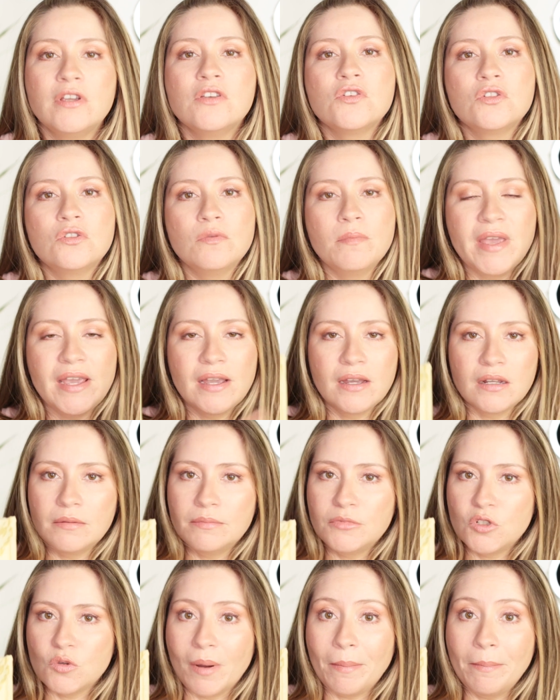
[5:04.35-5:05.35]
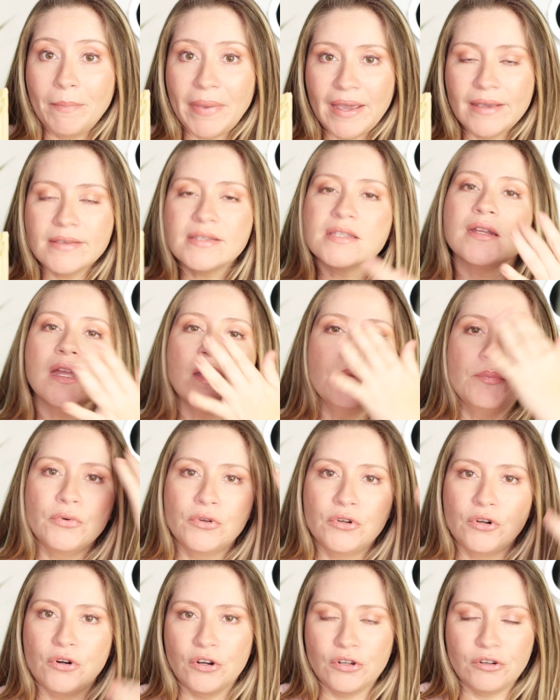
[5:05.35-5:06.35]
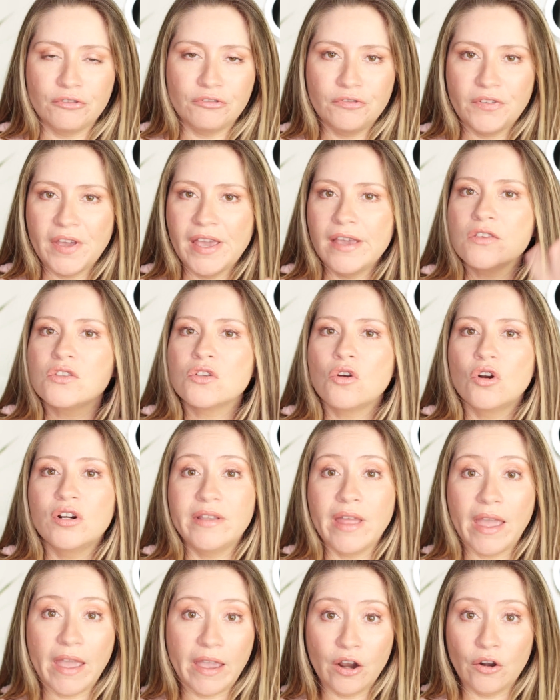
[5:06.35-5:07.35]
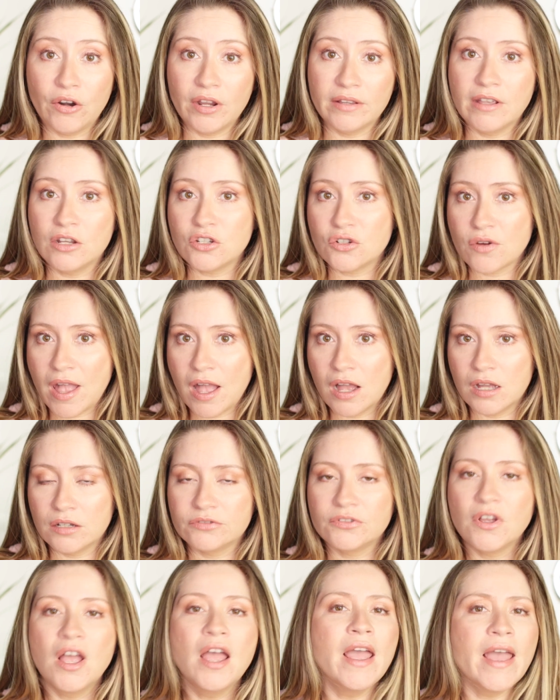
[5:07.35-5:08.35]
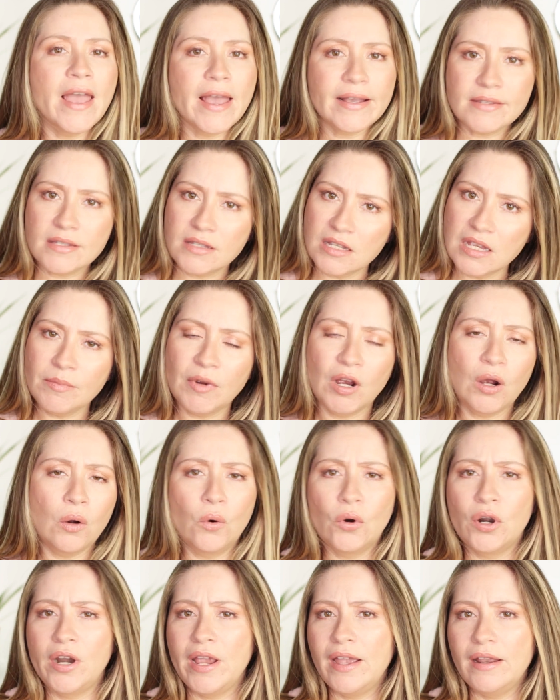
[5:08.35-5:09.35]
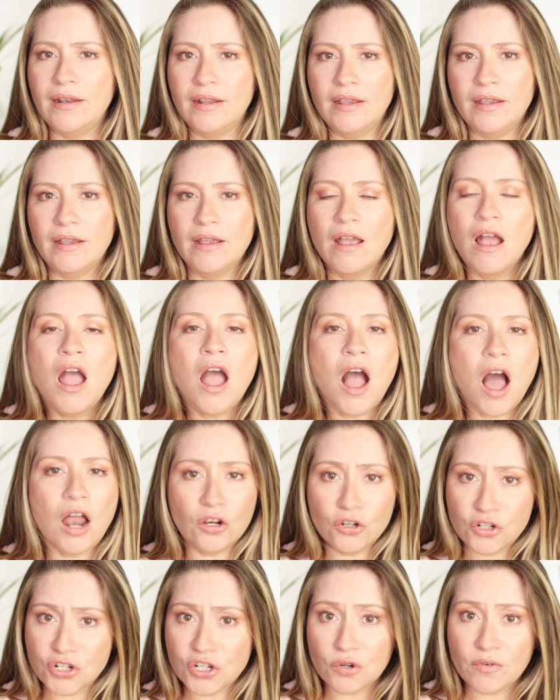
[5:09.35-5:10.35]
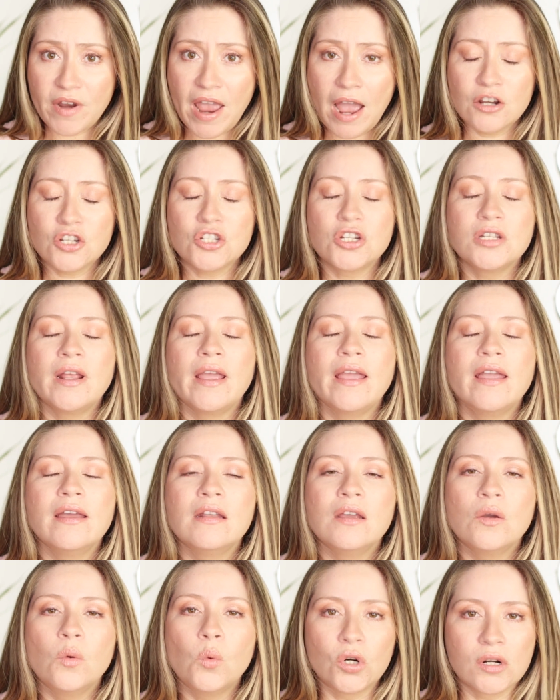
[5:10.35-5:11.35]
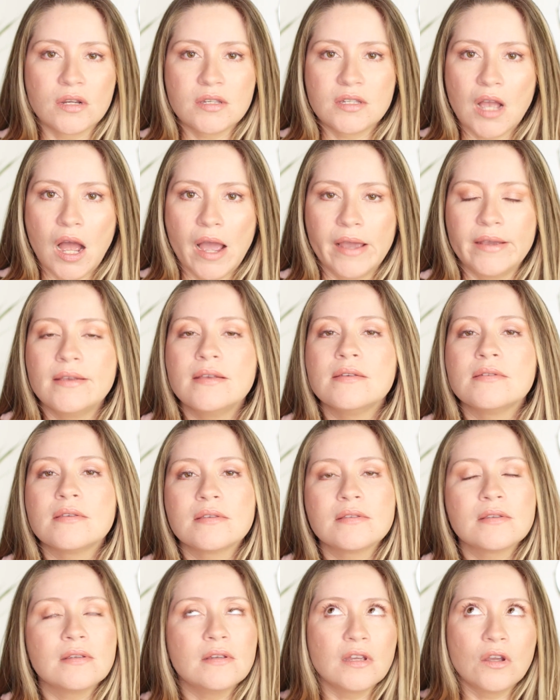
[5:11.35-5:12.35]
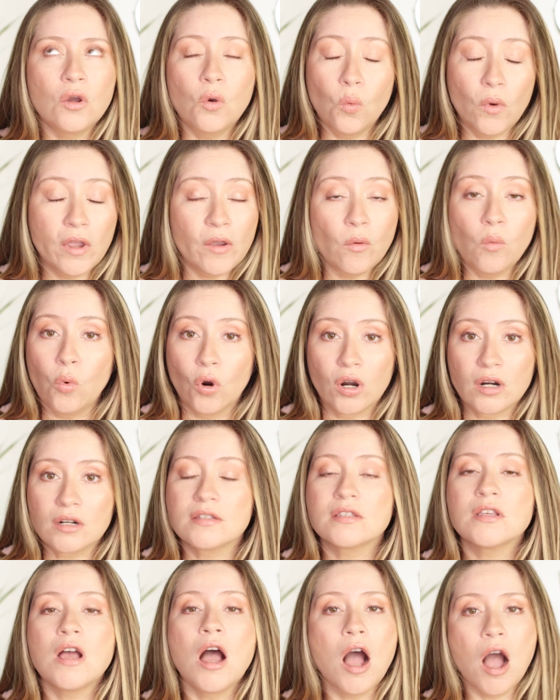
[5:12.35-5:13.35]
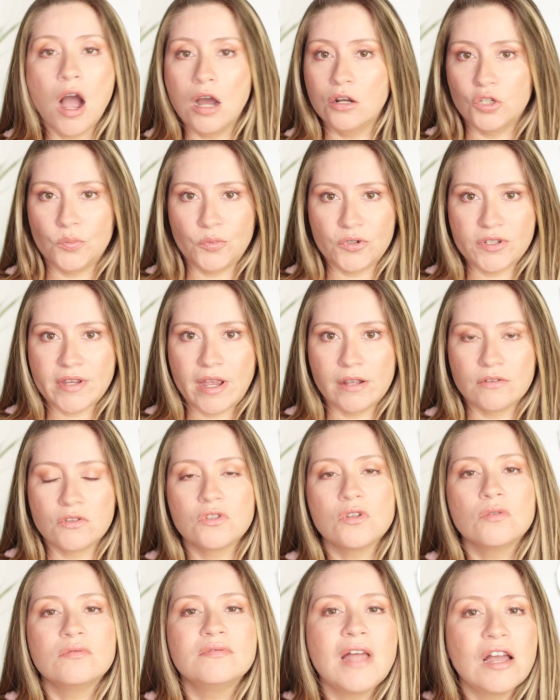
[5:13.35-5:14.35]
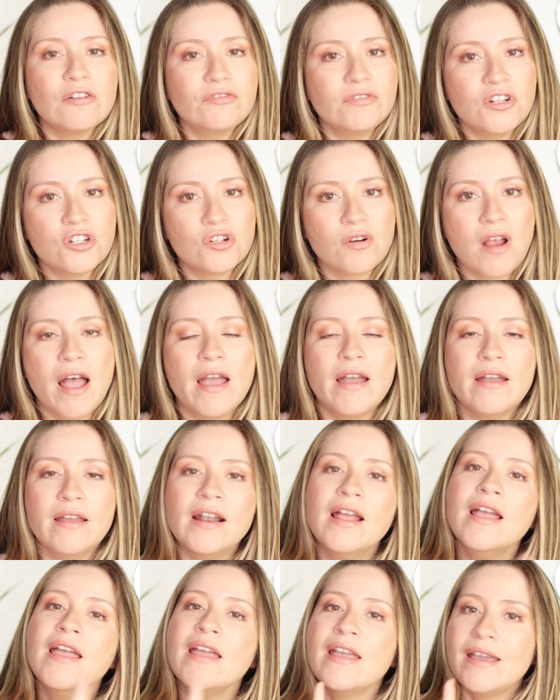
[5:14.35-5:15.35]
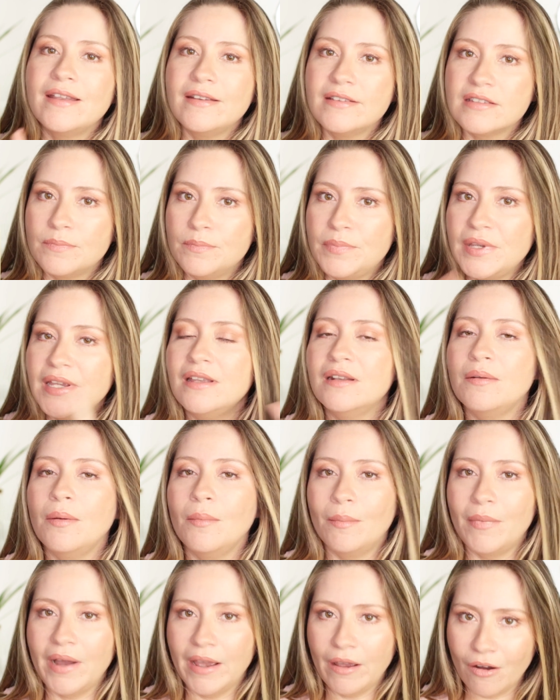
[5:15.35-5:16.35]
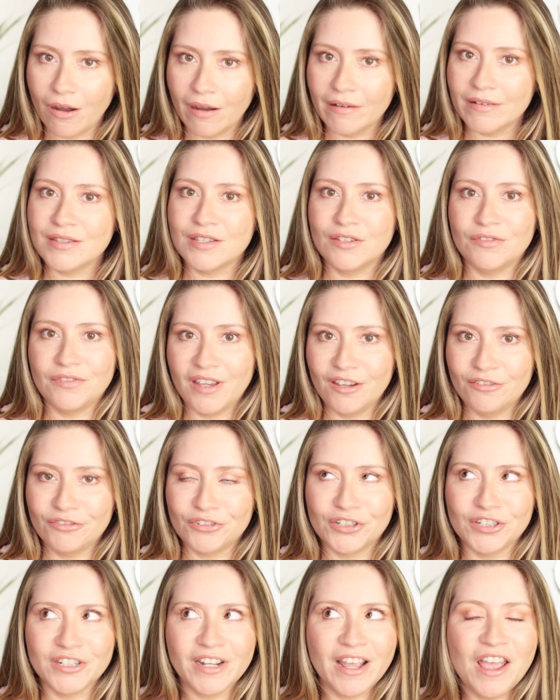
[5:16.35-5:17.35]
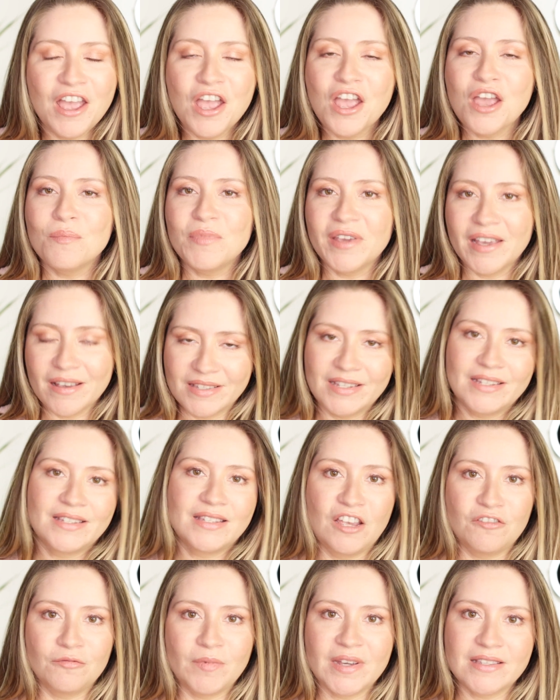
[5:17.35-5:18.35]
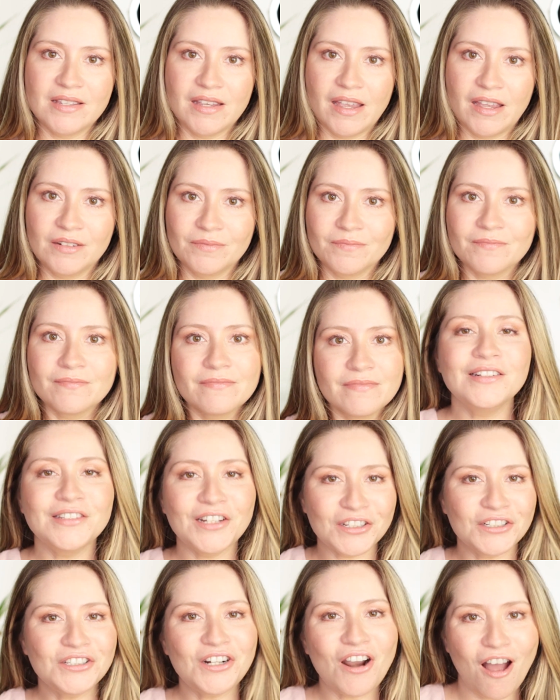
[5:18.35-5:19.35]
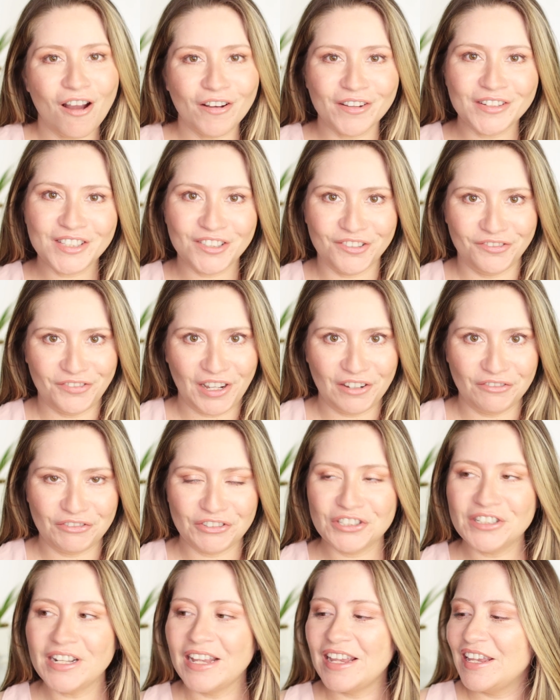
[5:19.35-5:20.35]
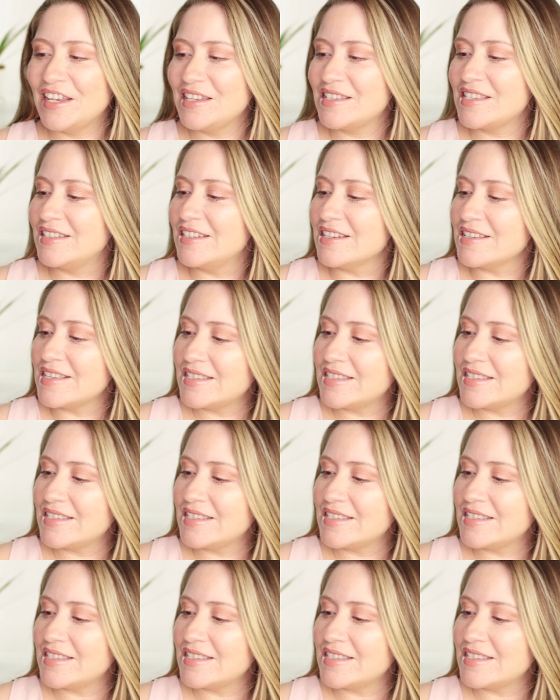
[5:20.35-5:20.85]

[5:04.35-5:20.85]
is to make it into a paste and put it on your face or the area that you have eczema or any allergic reaction, and it works, guys. It works 100%. So definitely try it, and it's been my August favorite because it saved my skin. Another August favorite is the